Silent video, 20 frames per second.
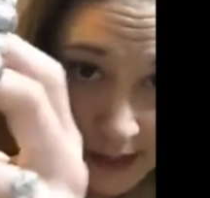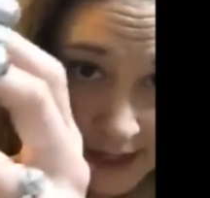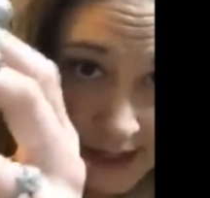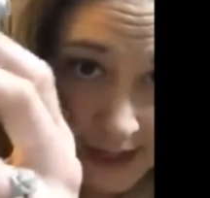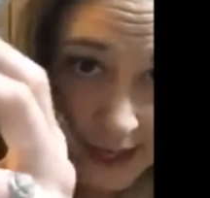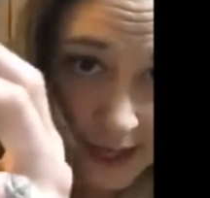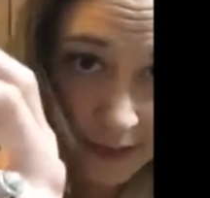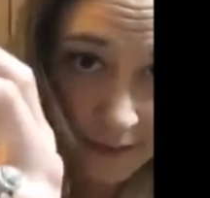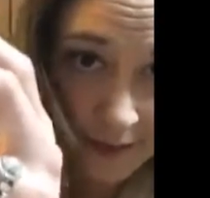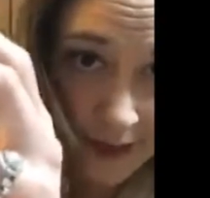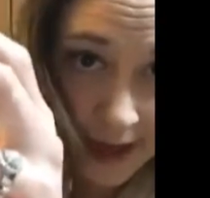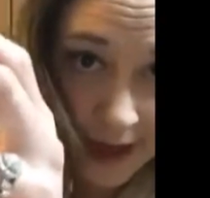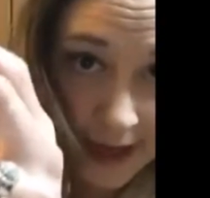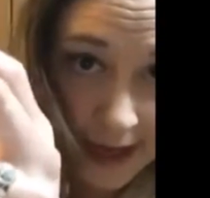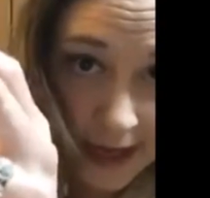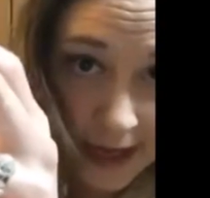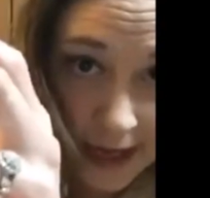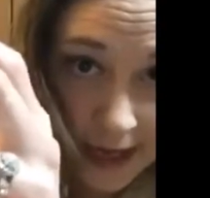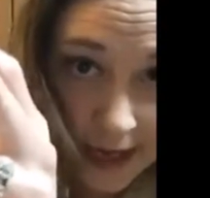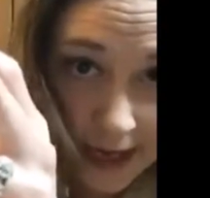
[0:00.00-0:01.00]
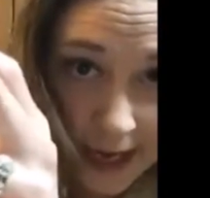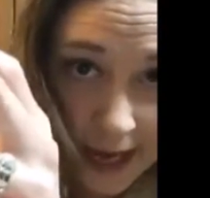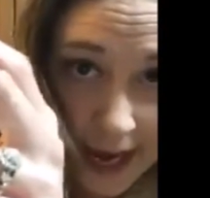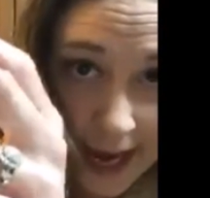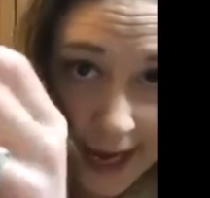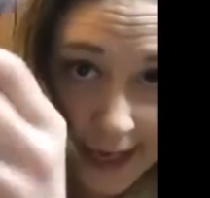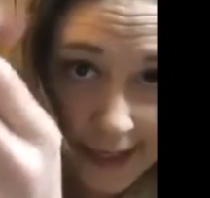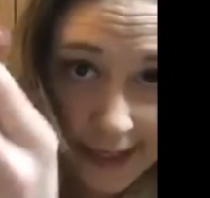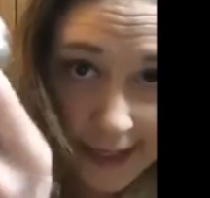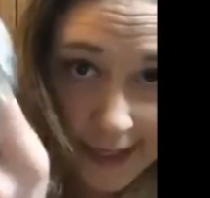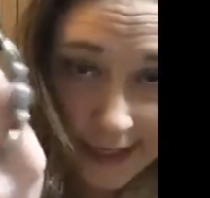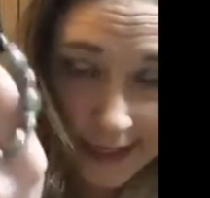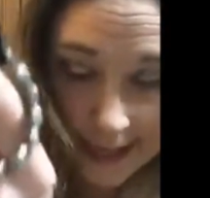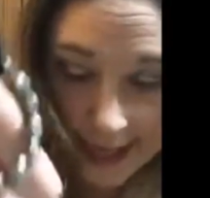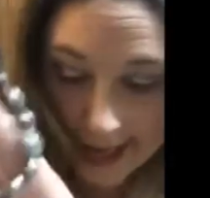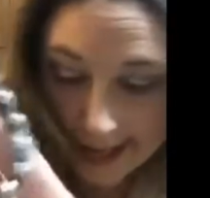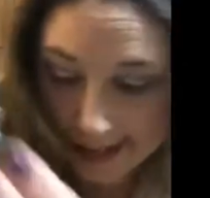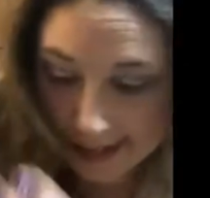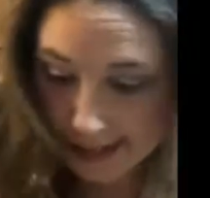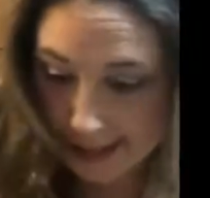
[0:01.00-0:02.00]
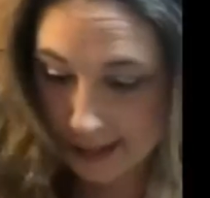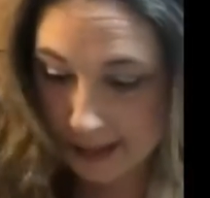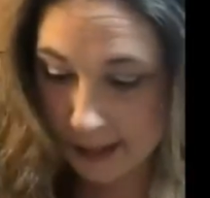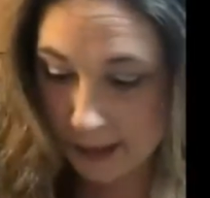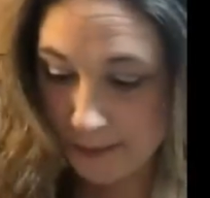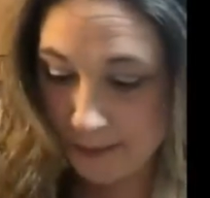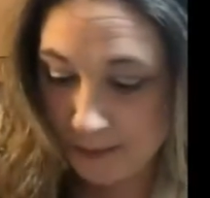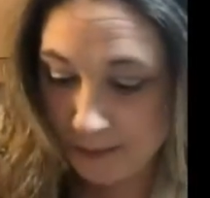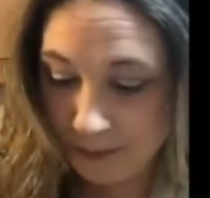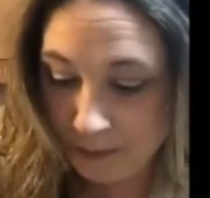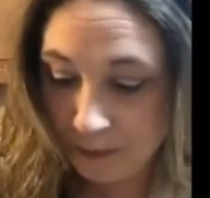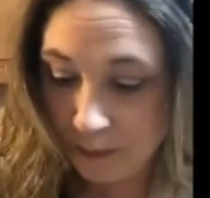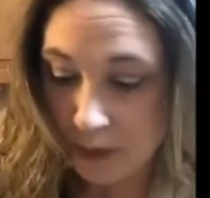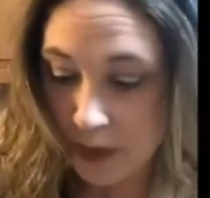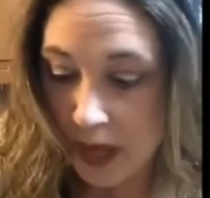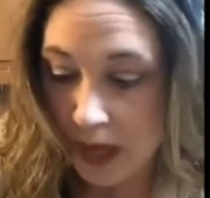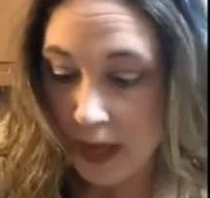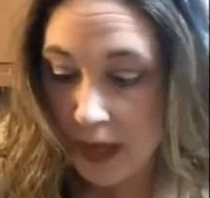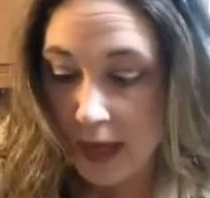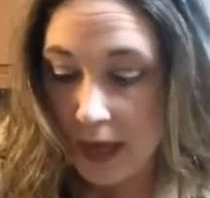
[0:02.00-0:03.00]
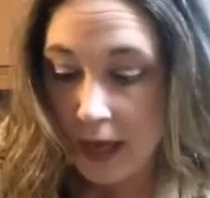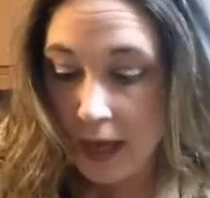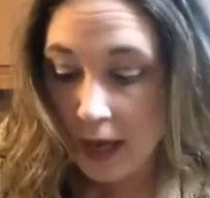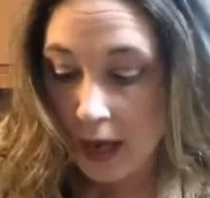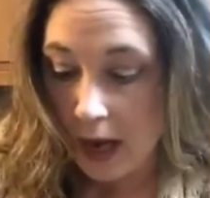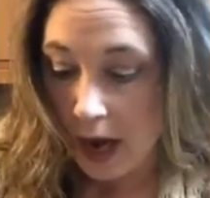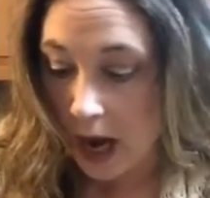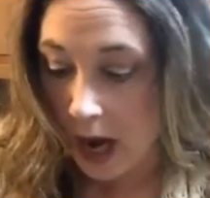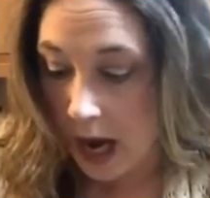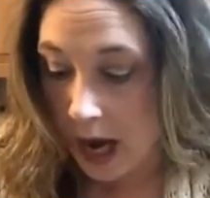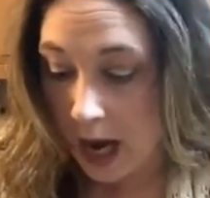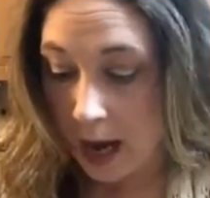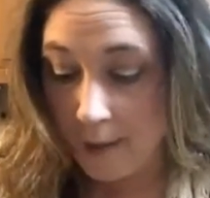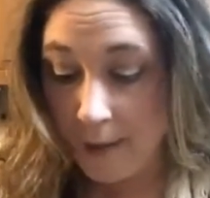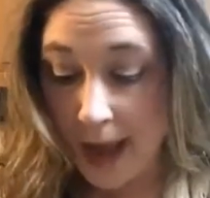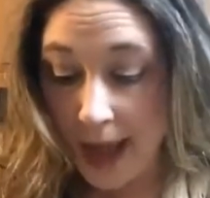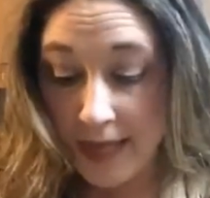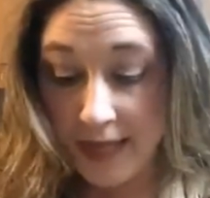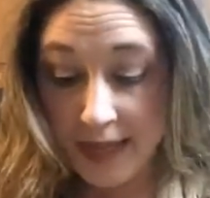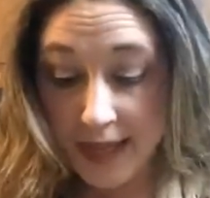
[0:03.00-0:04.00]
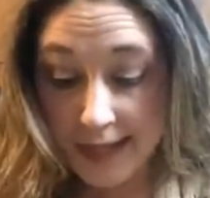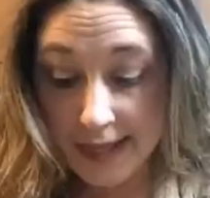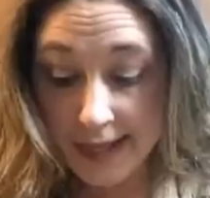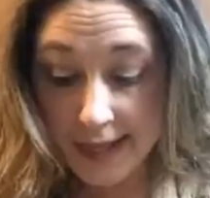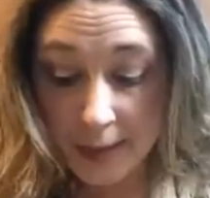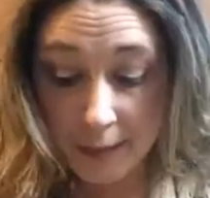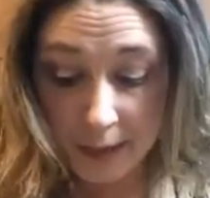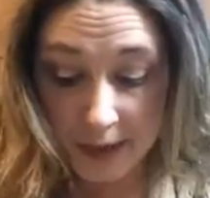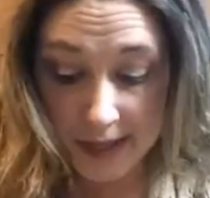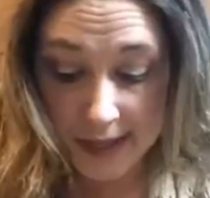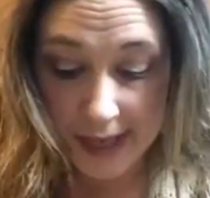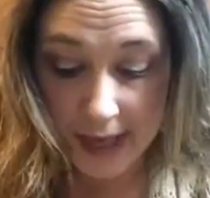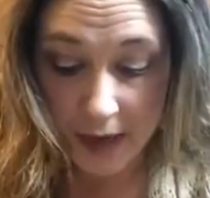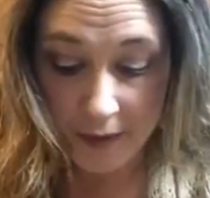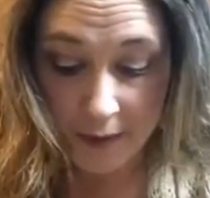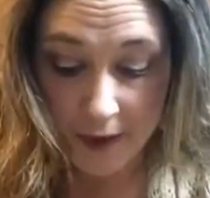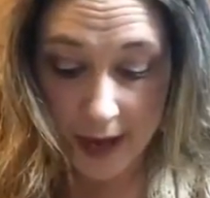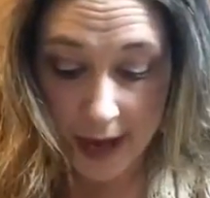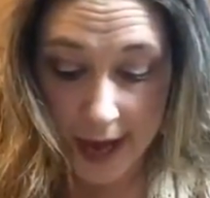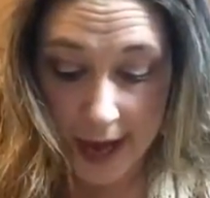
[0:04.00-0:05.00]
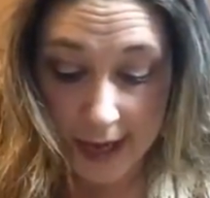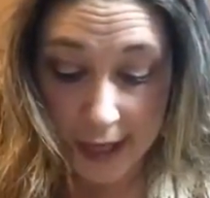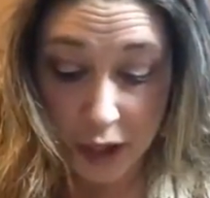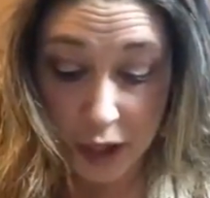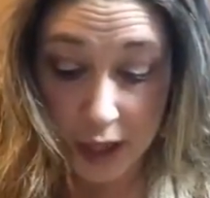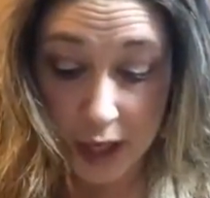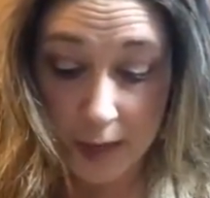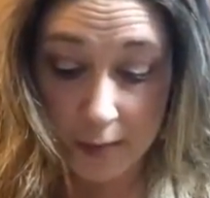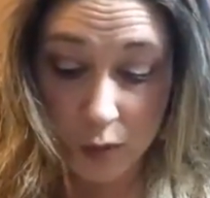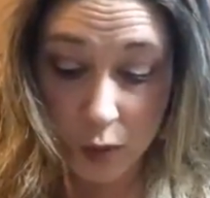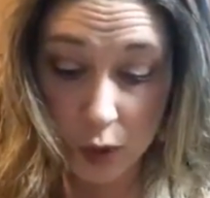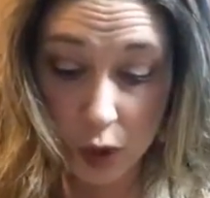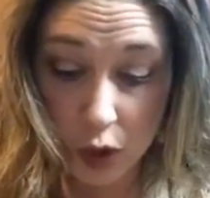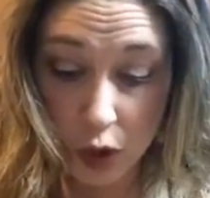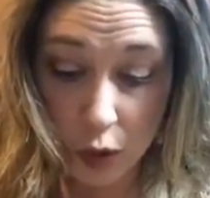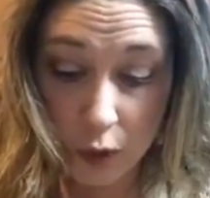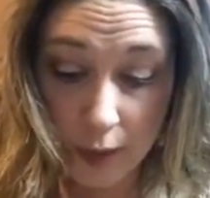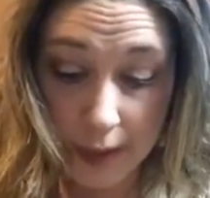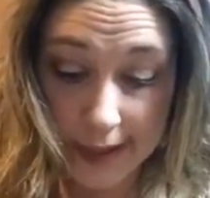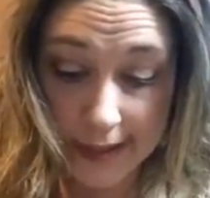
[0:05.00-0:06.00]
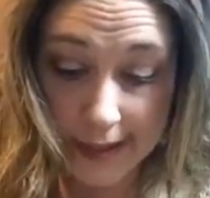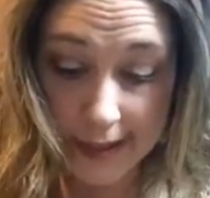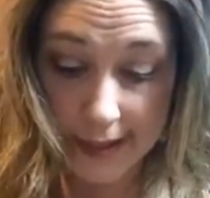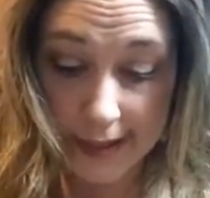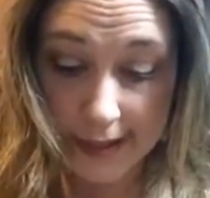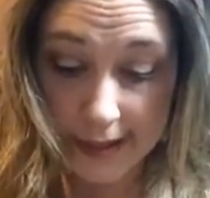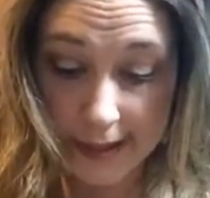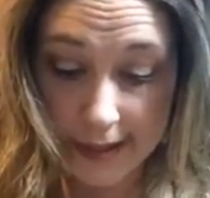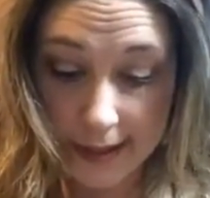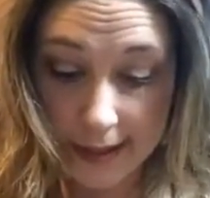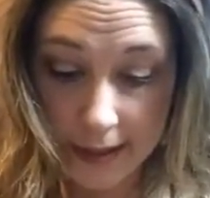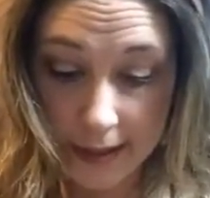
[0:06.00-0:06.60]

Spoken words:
Santa Fe, and it has the elastic. And this Simply Santa Fe actually comes with 2 bracelets.